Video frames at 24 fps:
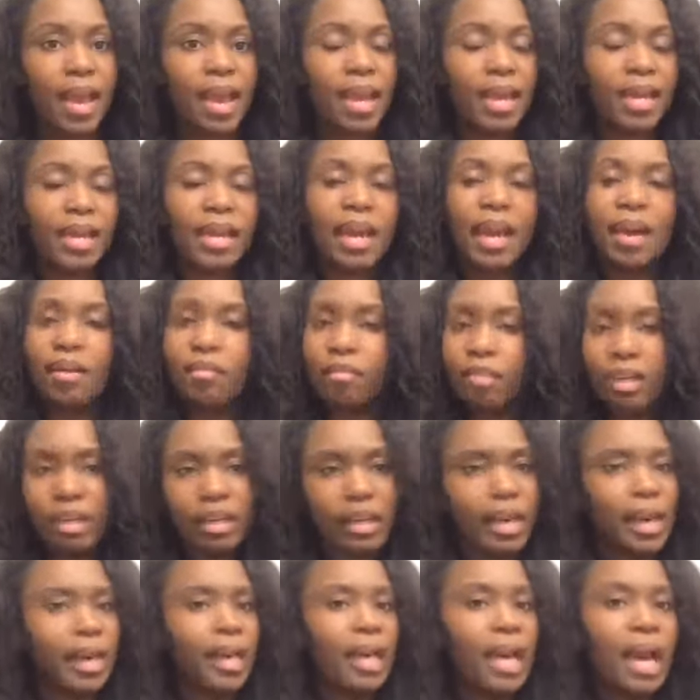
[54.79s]
And every
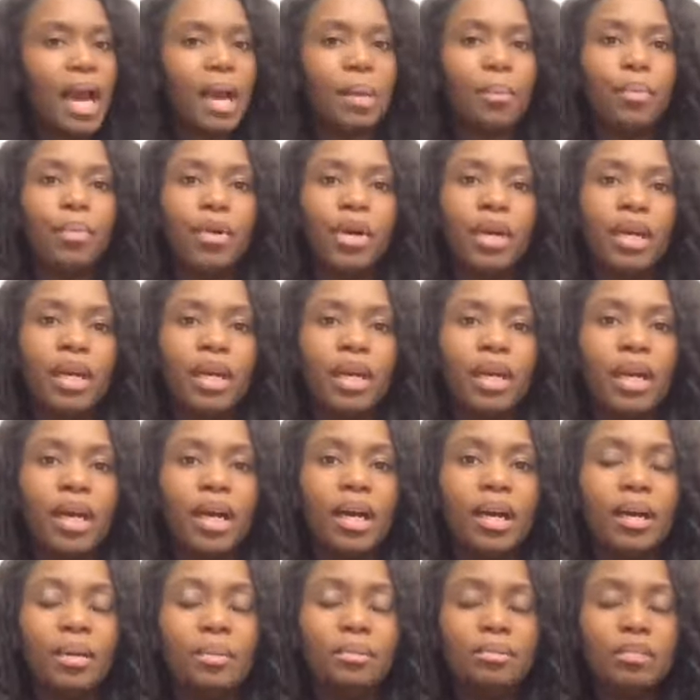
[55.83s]
night I braid it
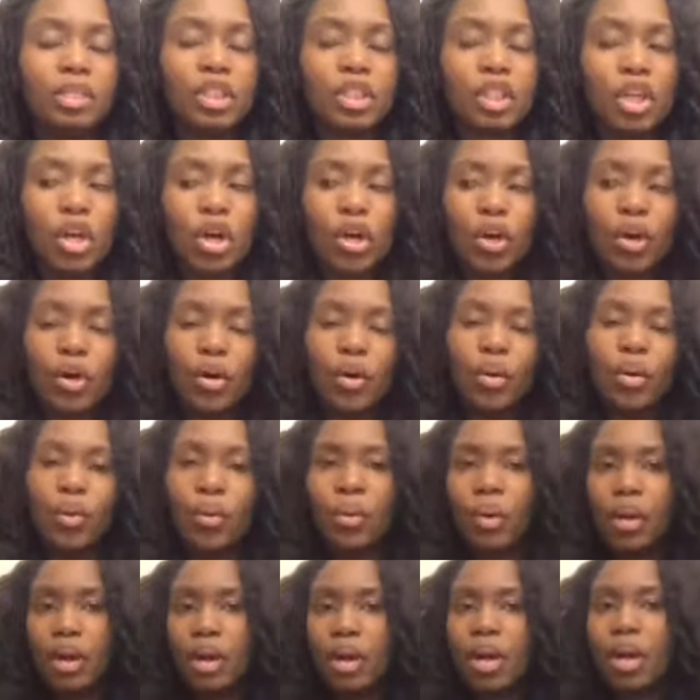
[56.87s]
up.
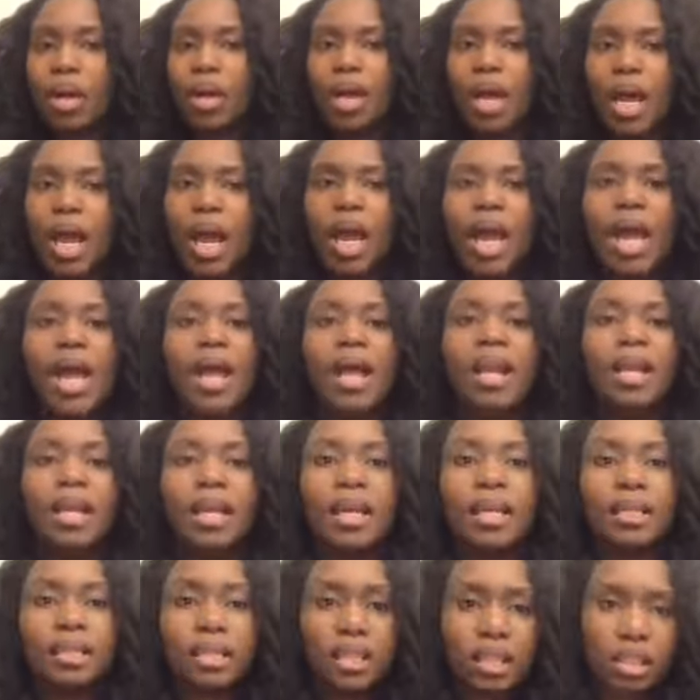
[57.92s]
So
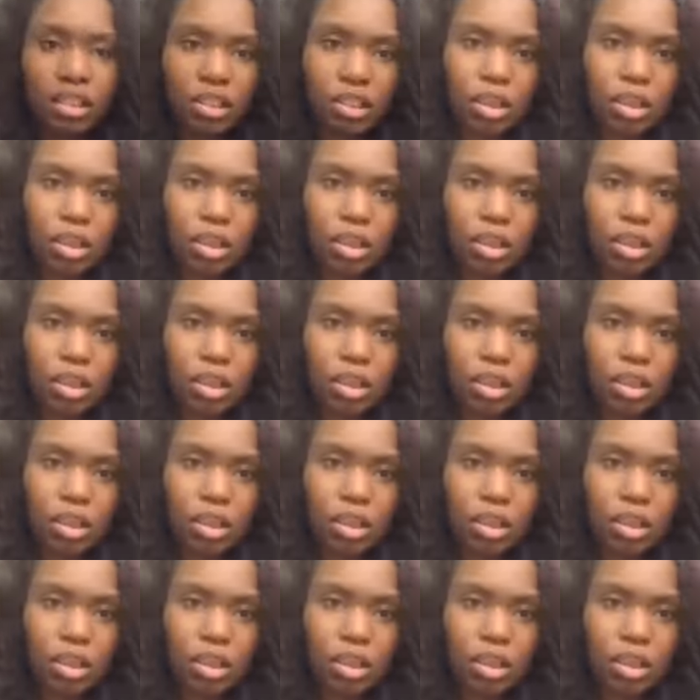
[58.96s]
let's get